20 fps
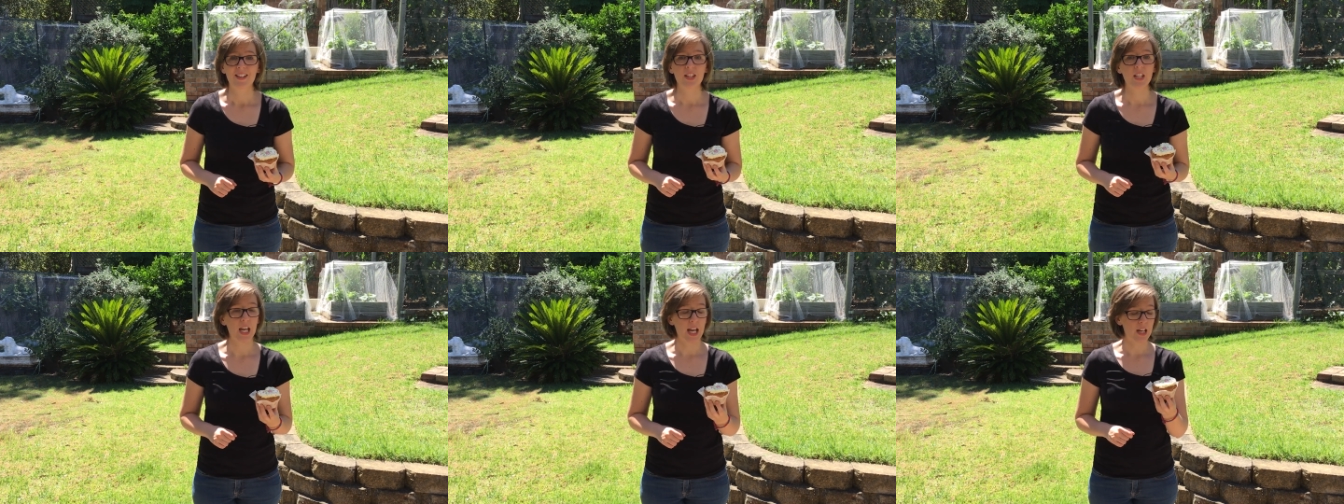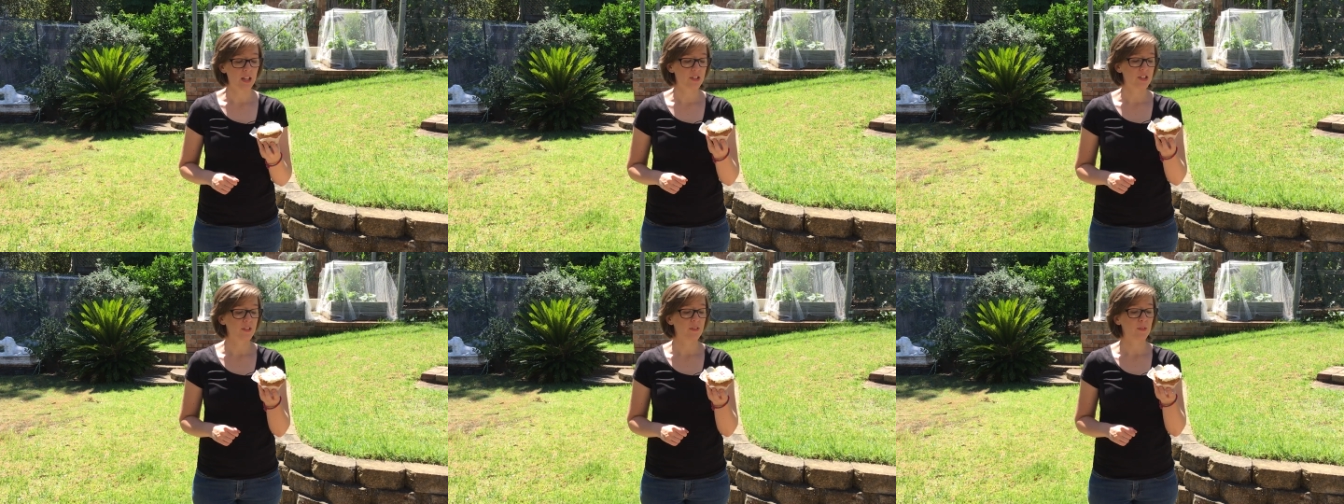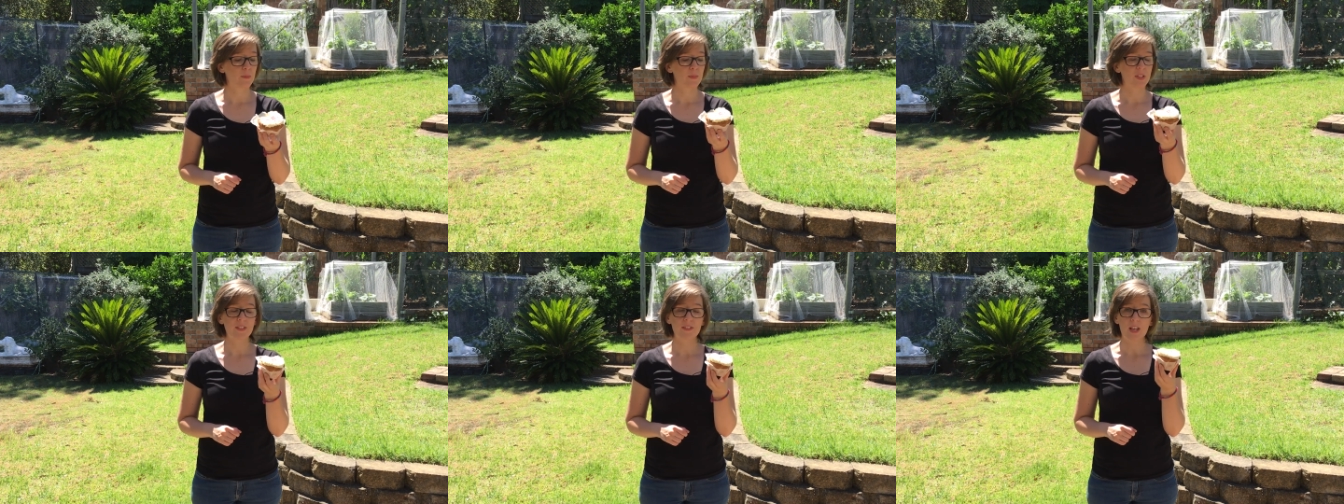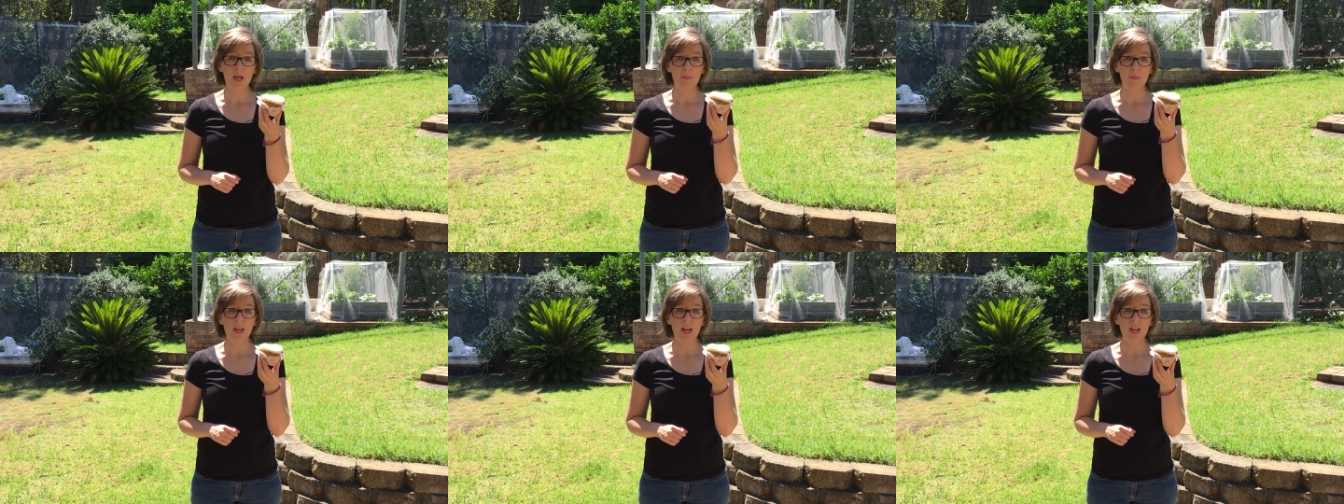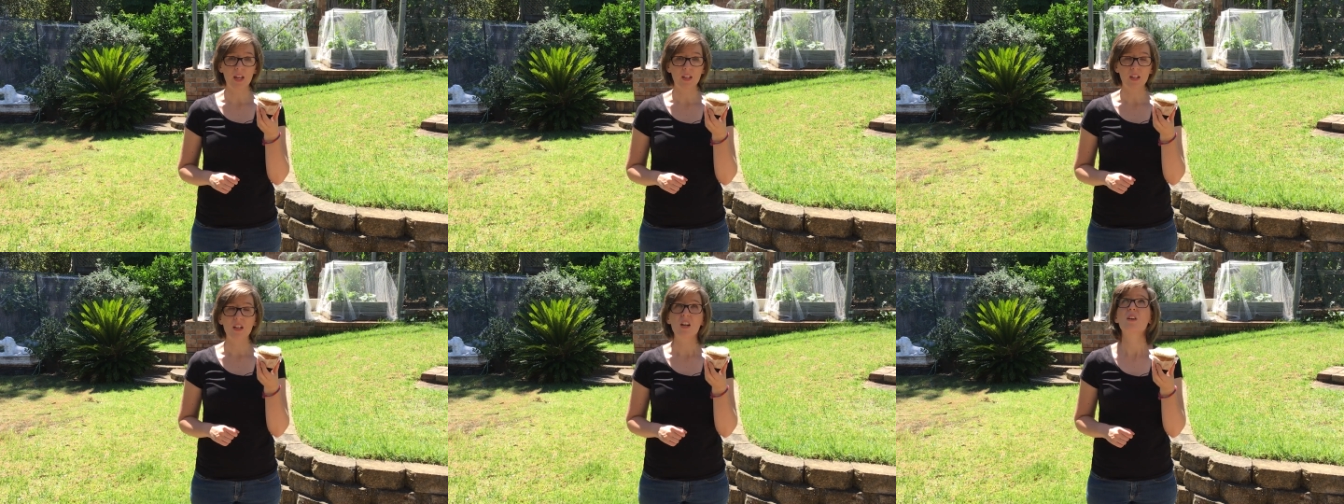The energy from this
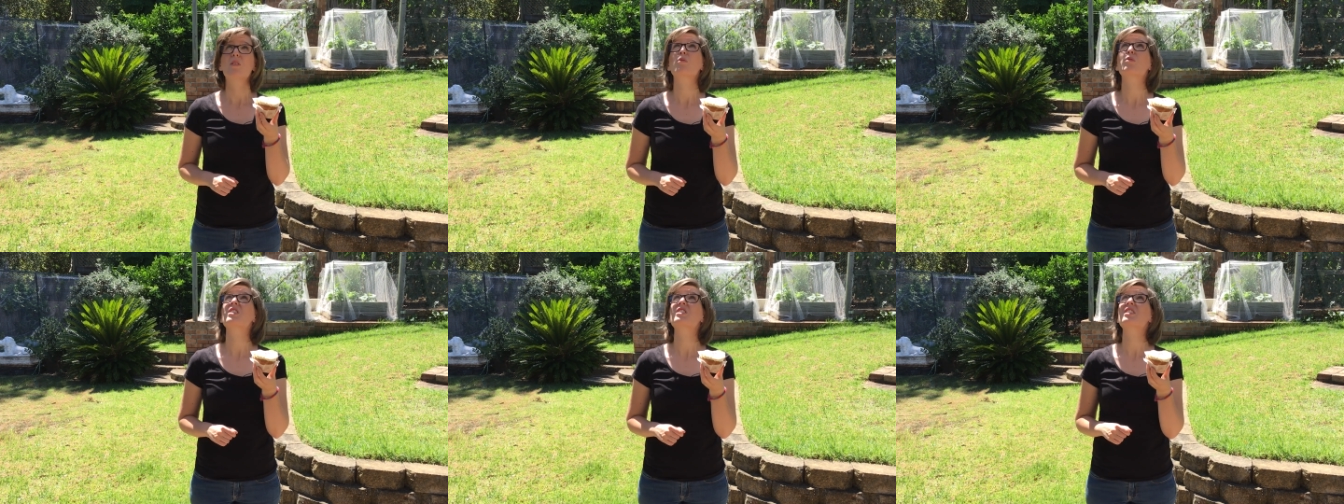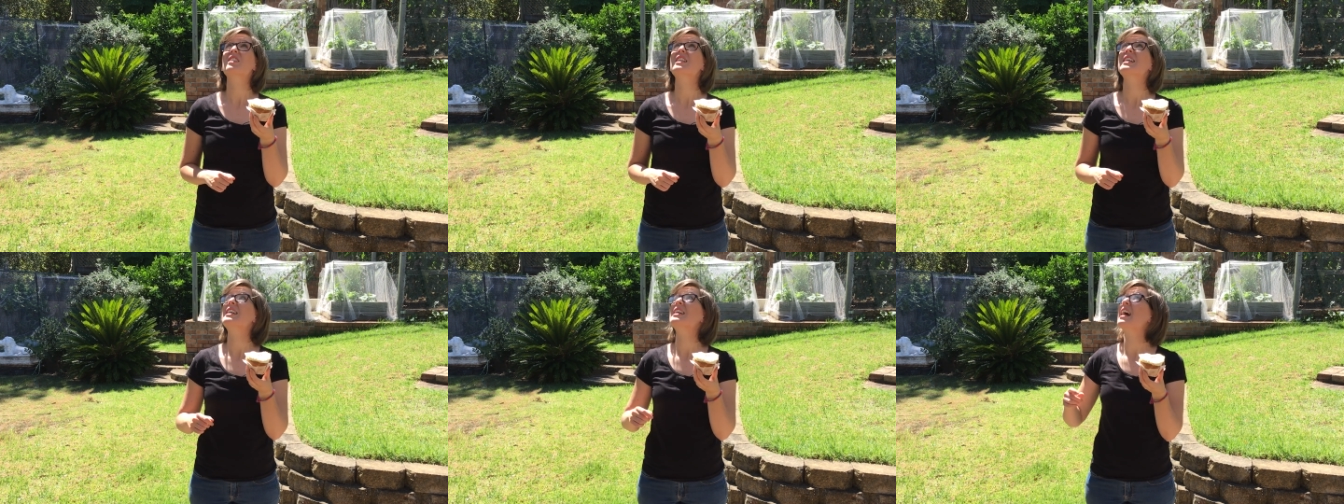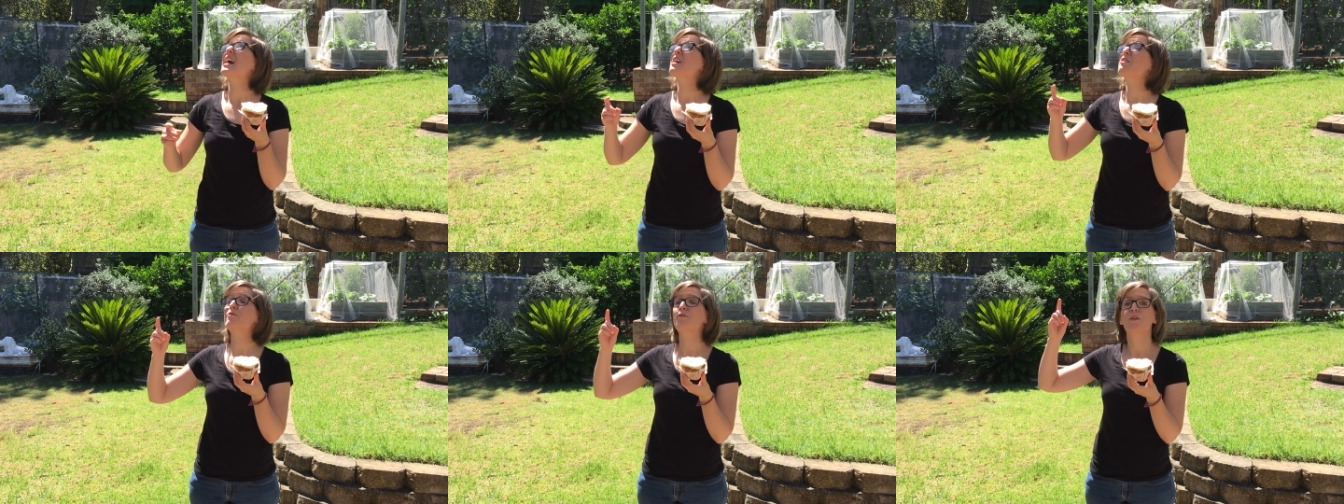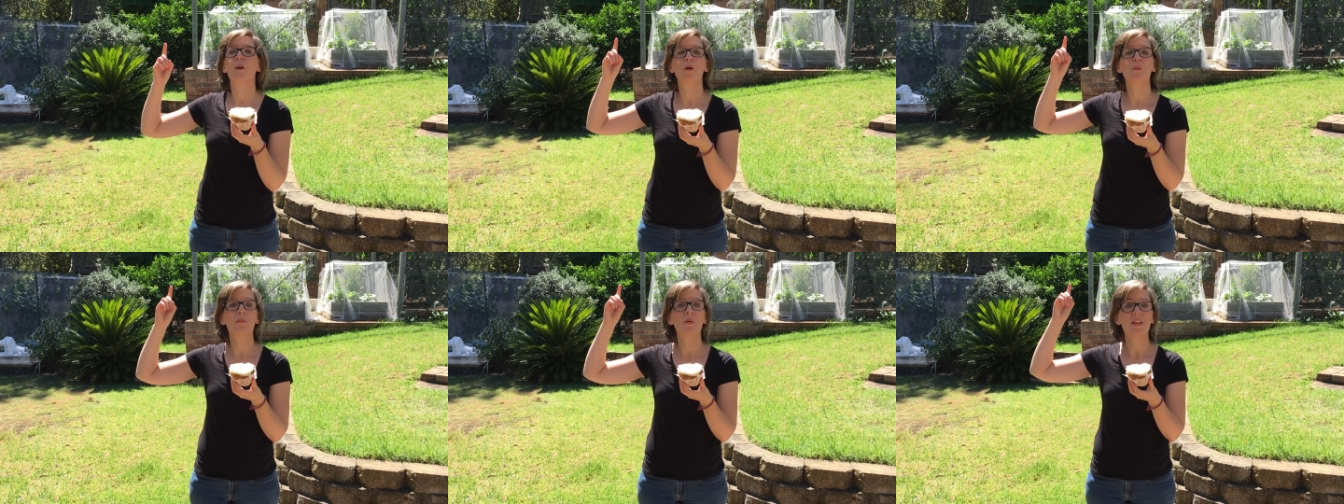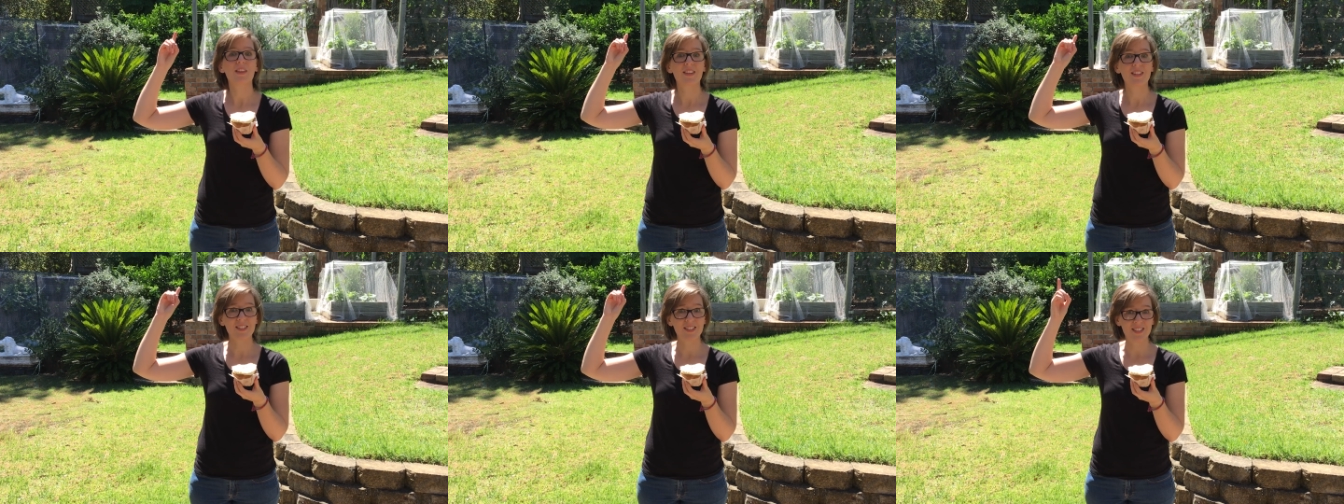cupcake originally came from
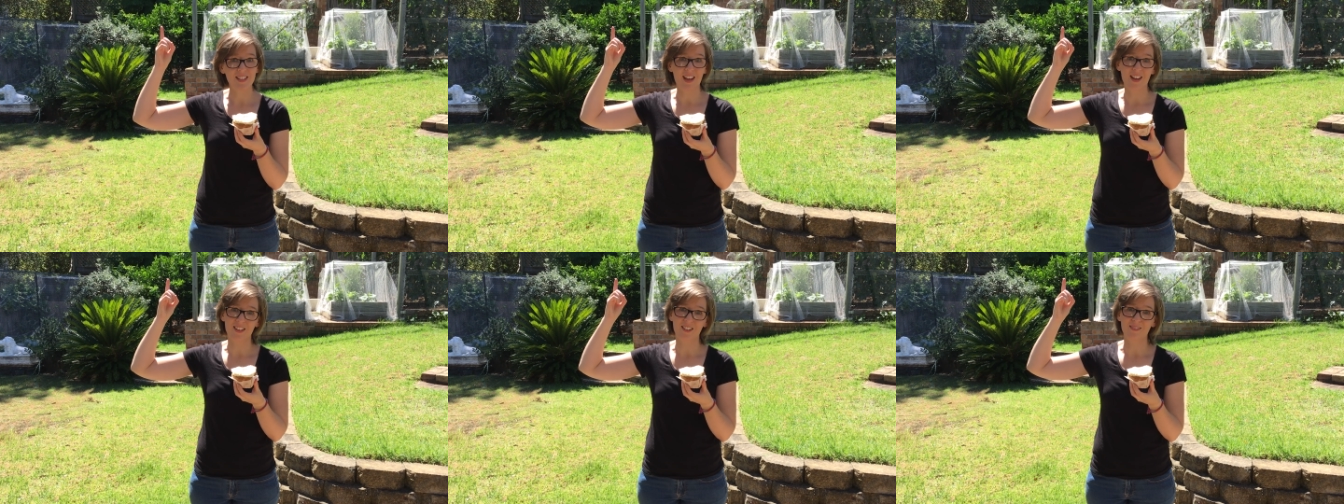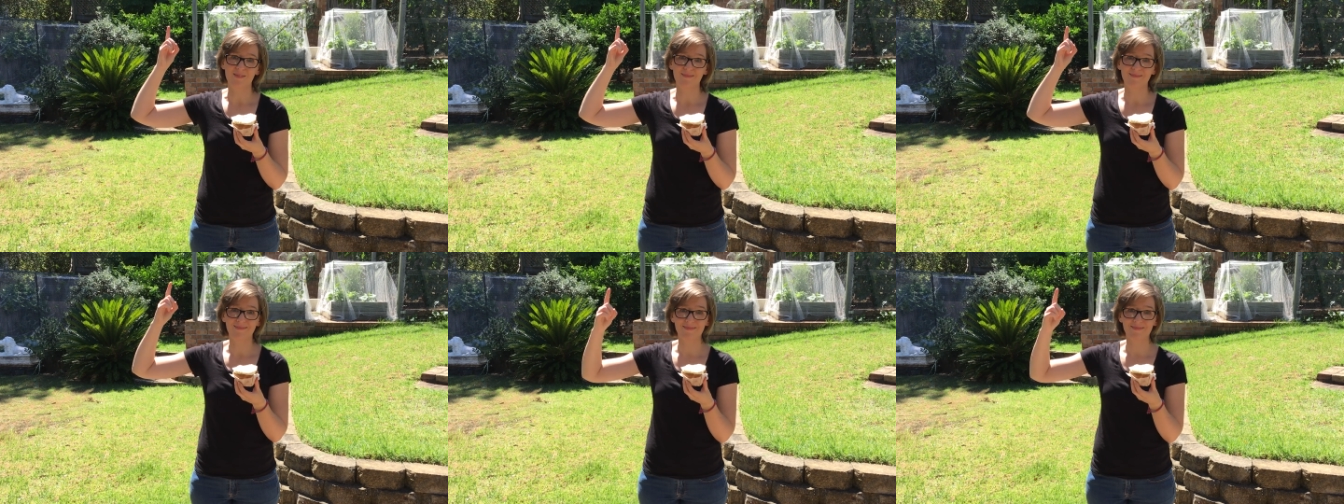the sun.